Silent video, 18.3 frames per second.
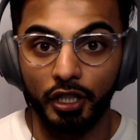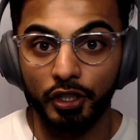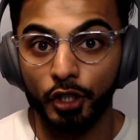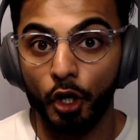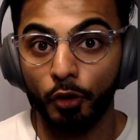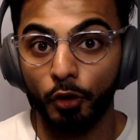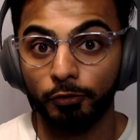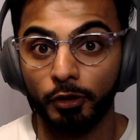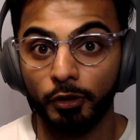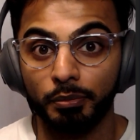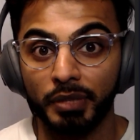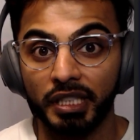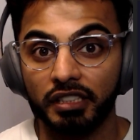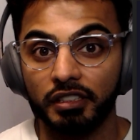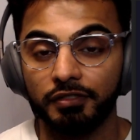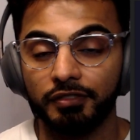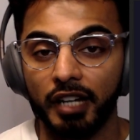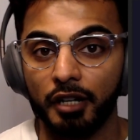a note from
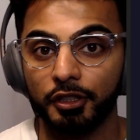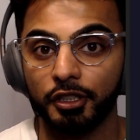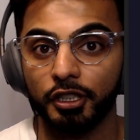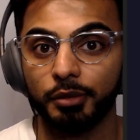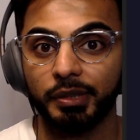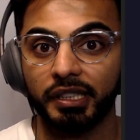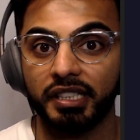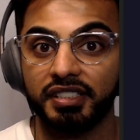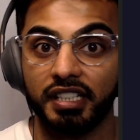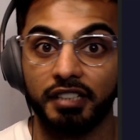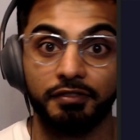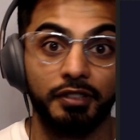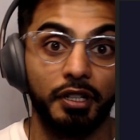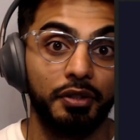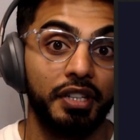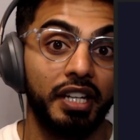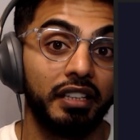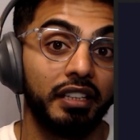me, the founder, because I
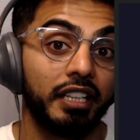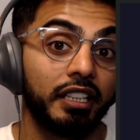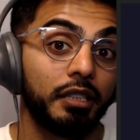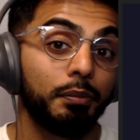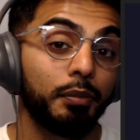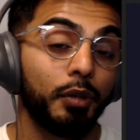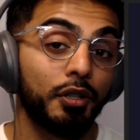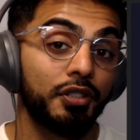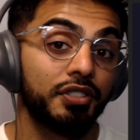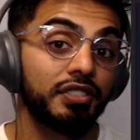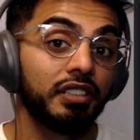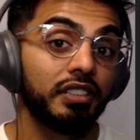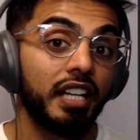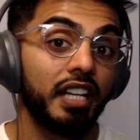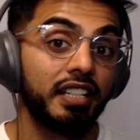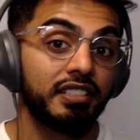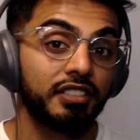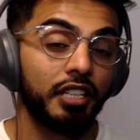felt that like a
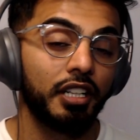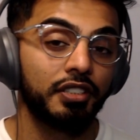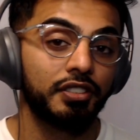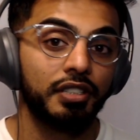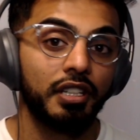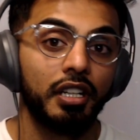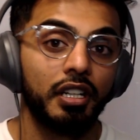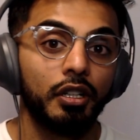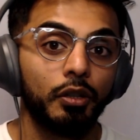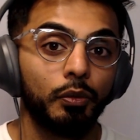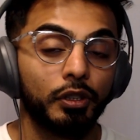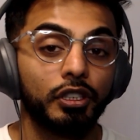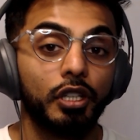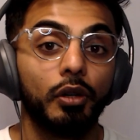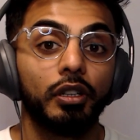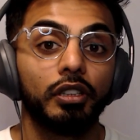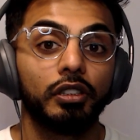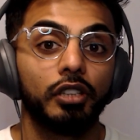personalized touch
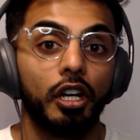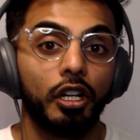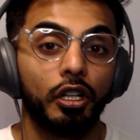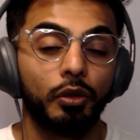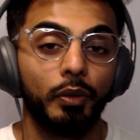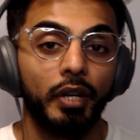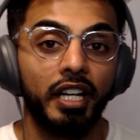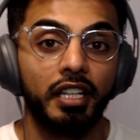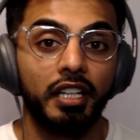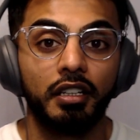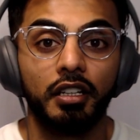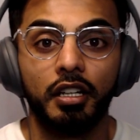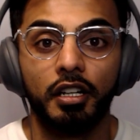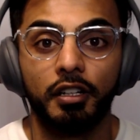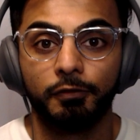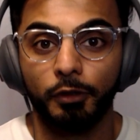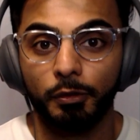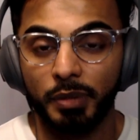would go a long way
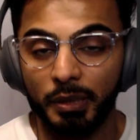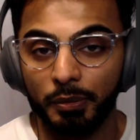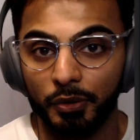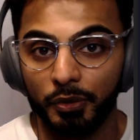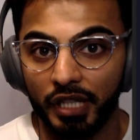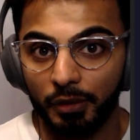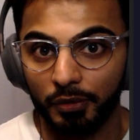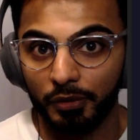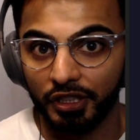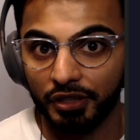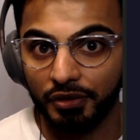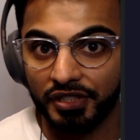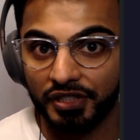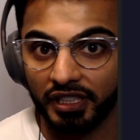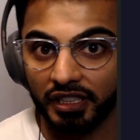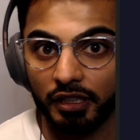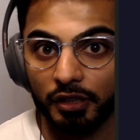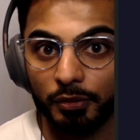for people that were
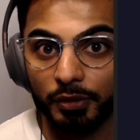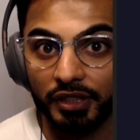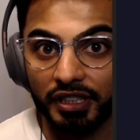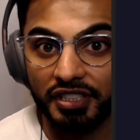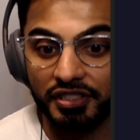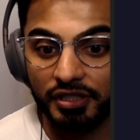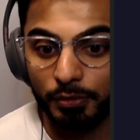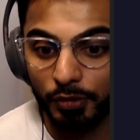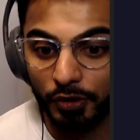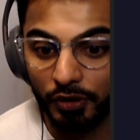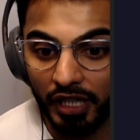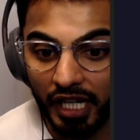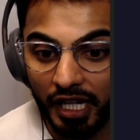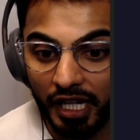using a really simple